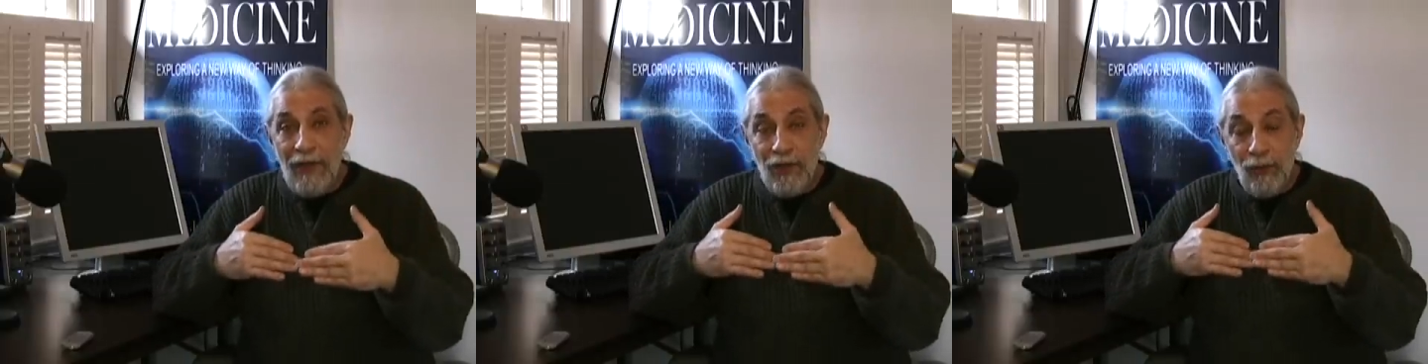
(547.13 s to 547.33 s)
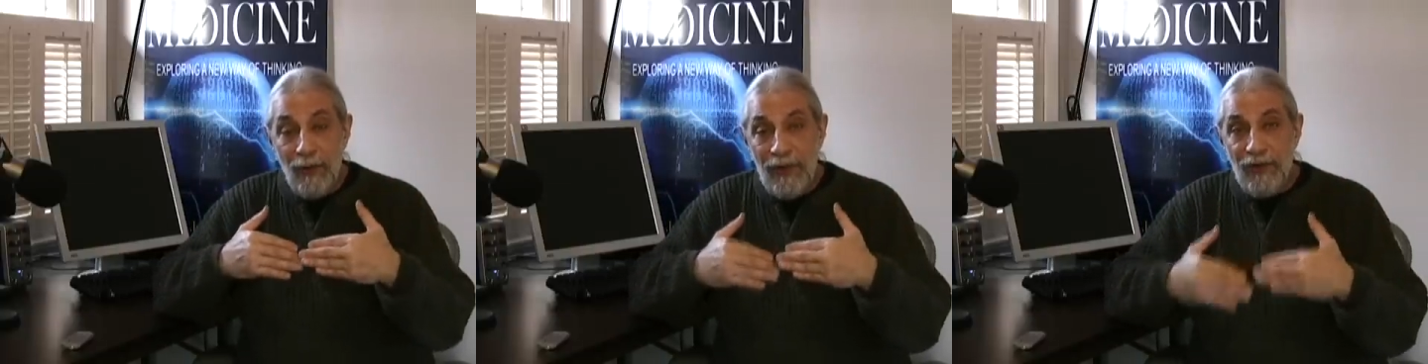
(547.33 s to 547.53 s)

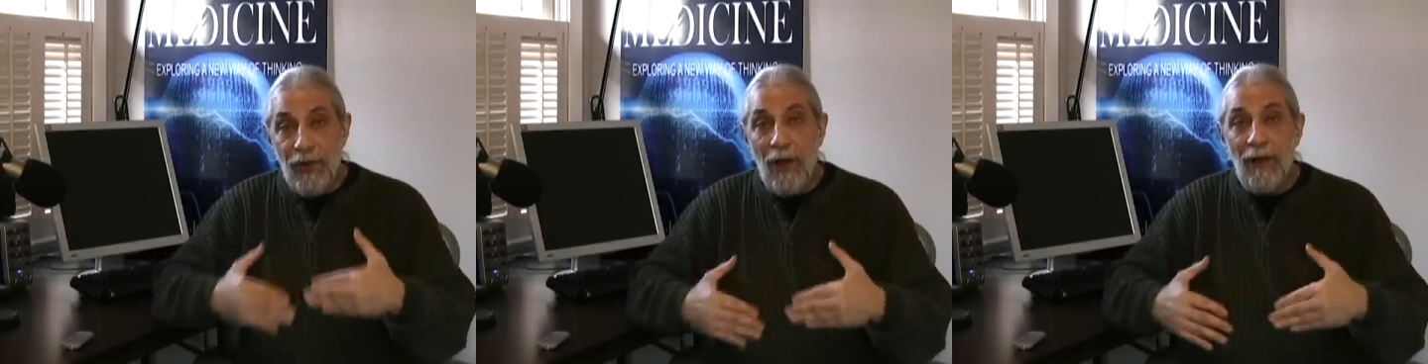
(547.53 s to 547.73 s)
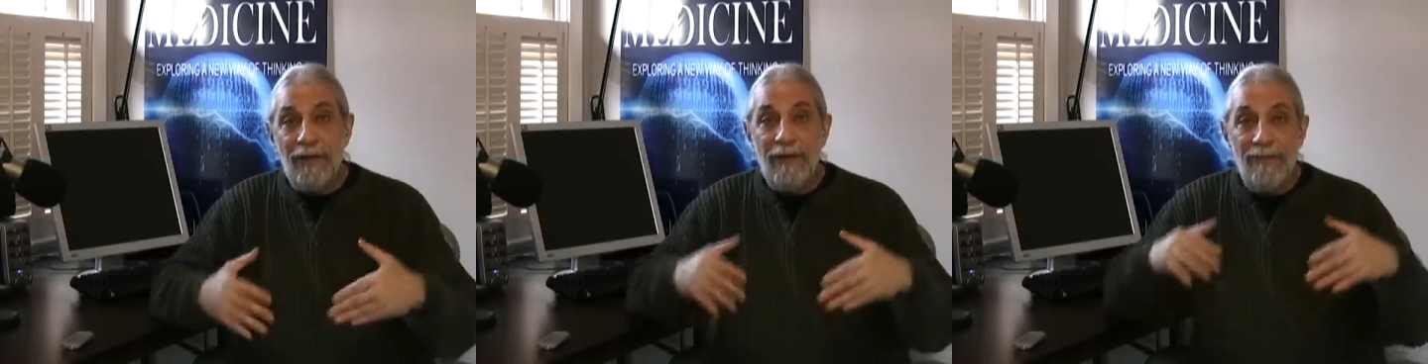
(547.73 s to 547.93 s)
as a
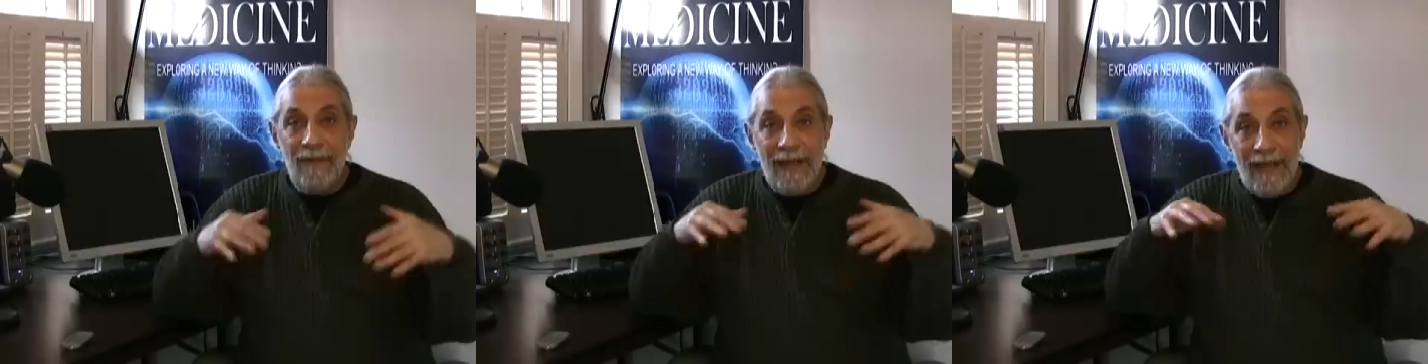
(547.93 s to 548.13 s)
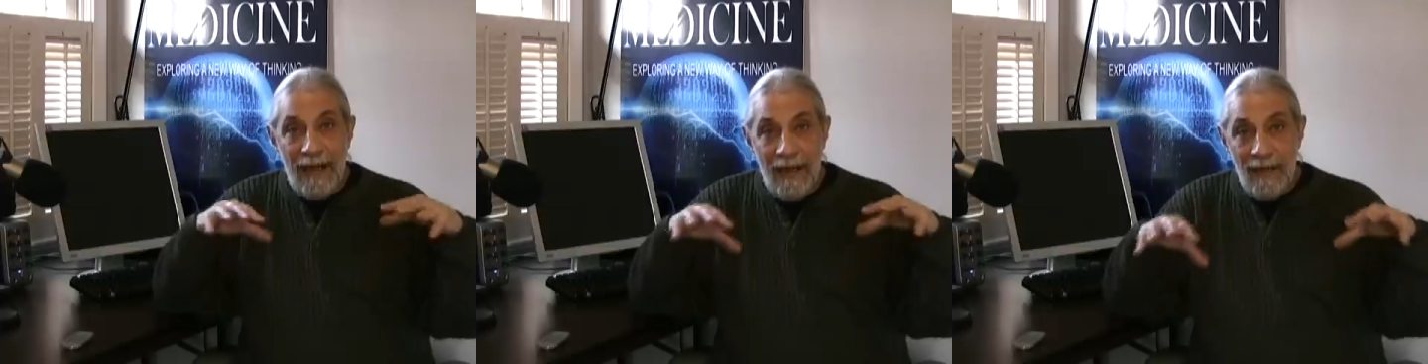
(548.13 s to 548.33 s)
result
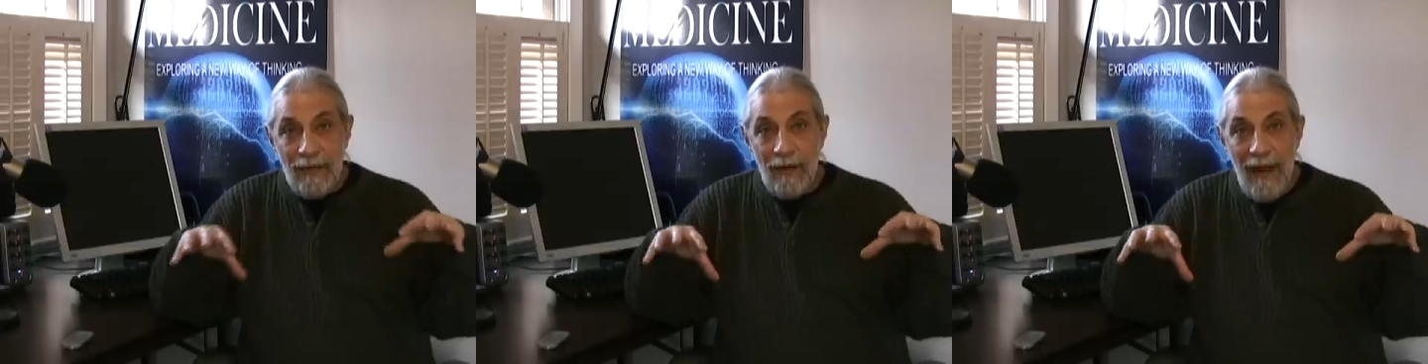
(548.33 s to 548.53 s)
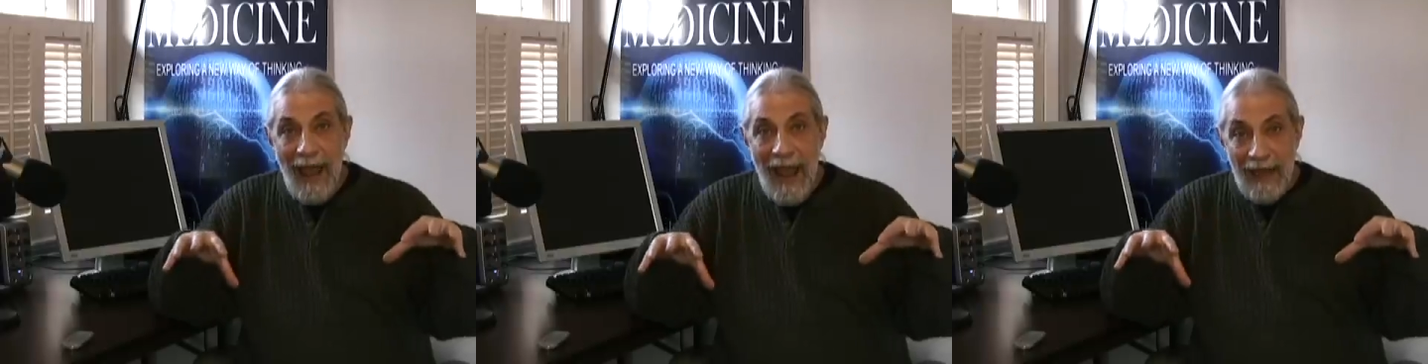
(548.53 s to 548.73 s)
of the
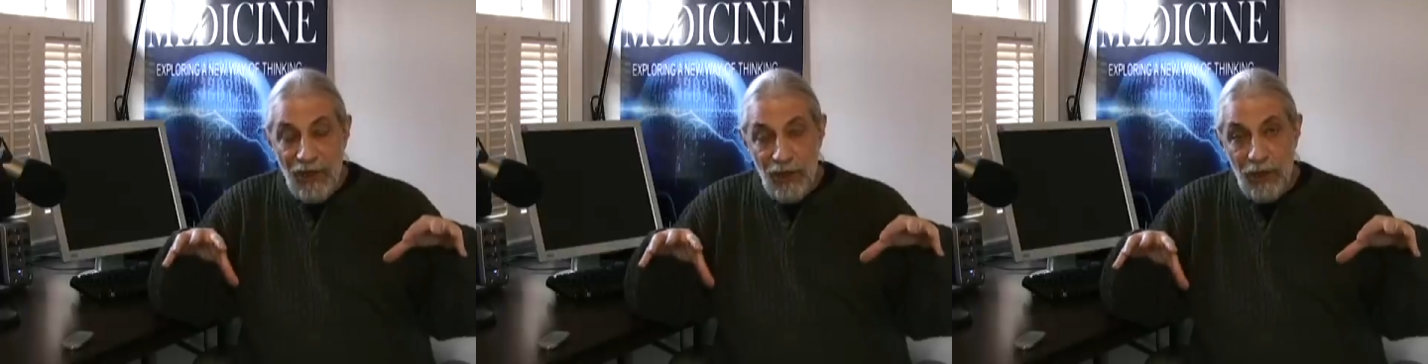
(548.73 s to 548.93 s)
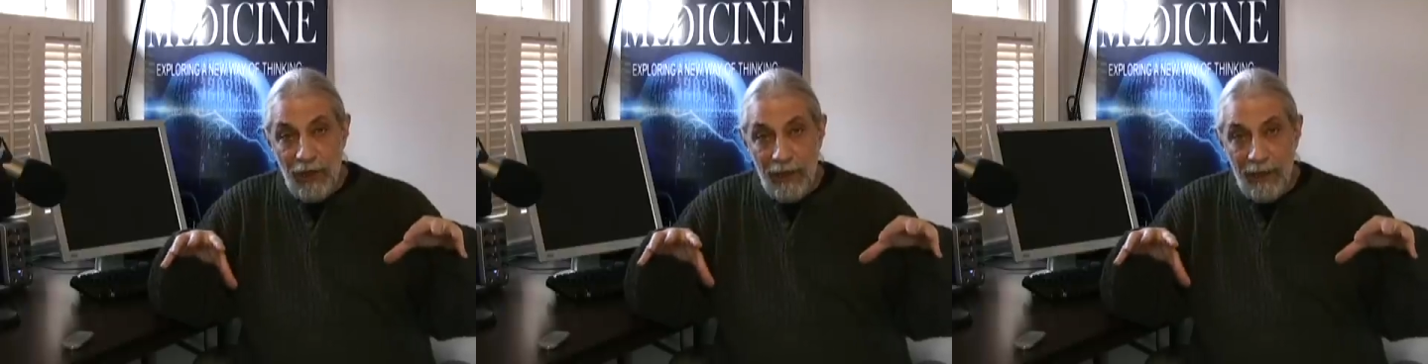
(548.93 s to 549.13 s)

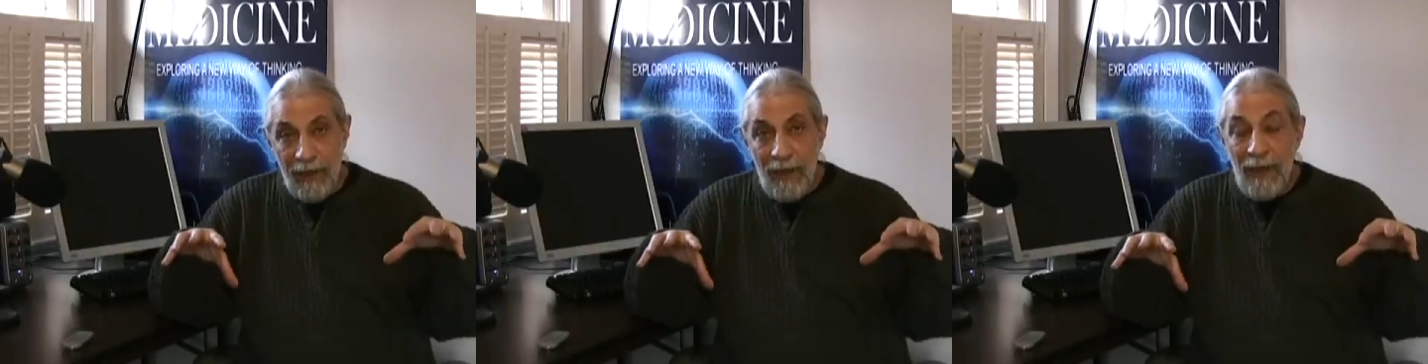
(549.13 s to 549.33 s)
interaction